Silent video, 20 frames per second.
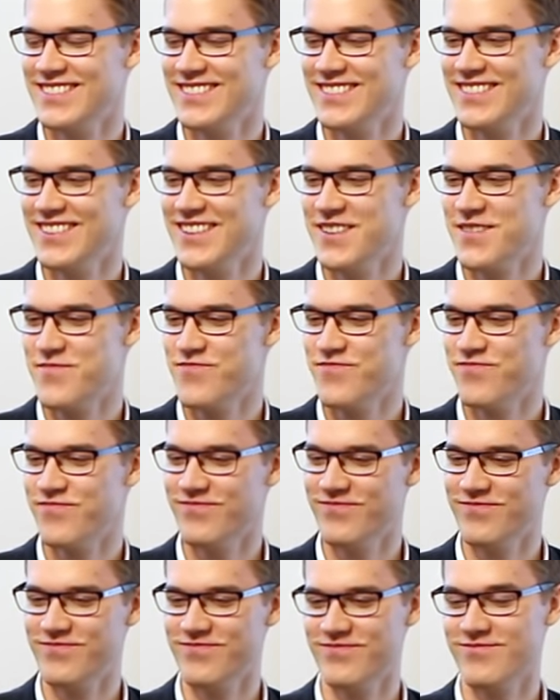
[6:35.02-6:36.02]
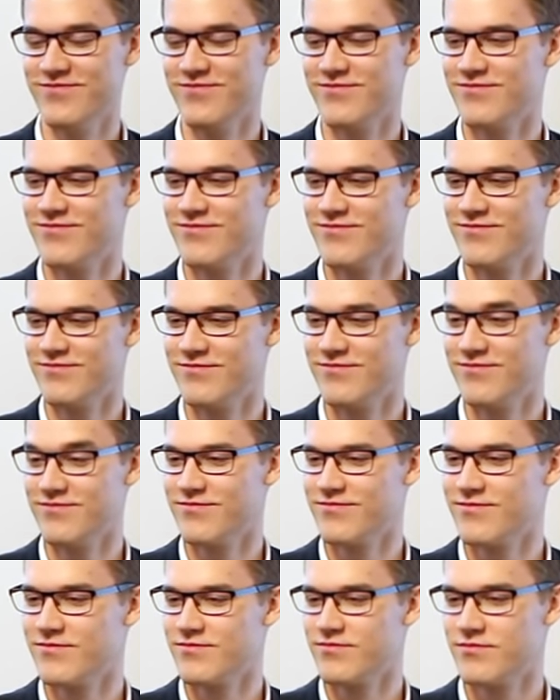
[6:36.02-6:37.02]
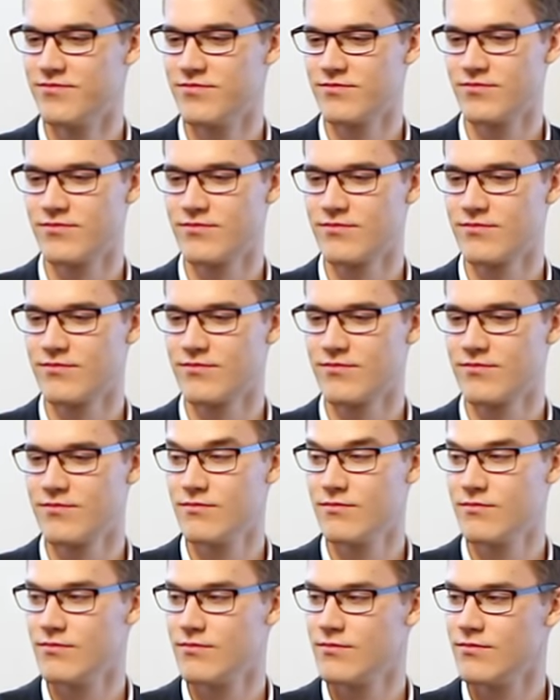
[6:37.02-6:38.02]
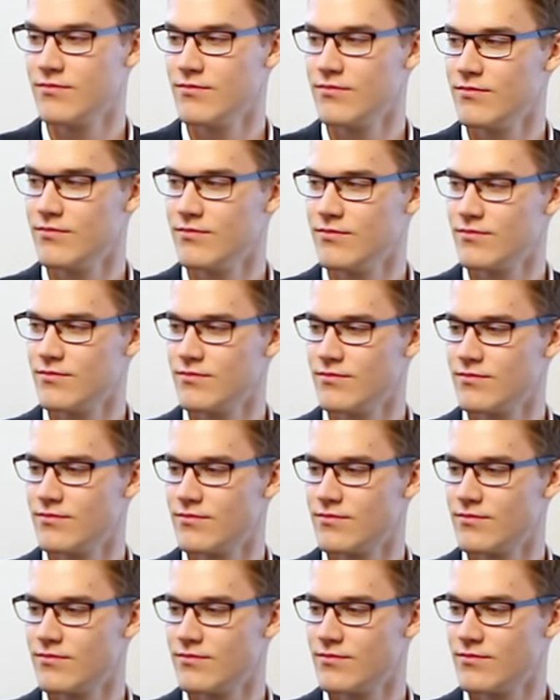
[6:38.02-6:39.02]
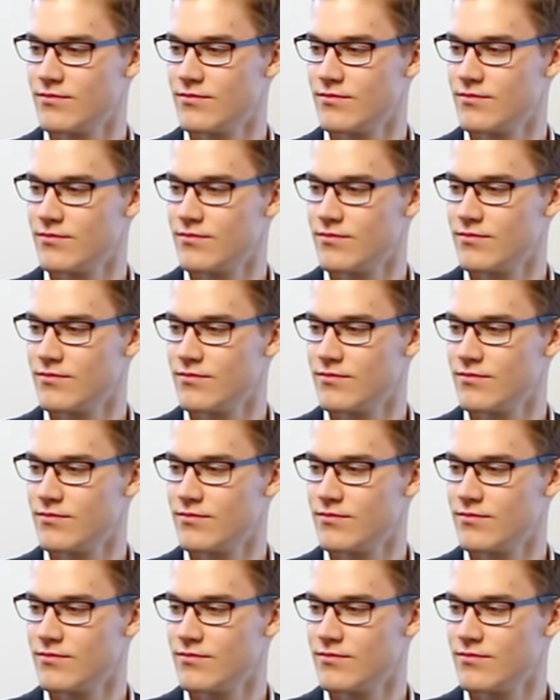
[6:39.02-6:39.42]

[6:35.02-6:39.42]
No words are spoken by the person on screen.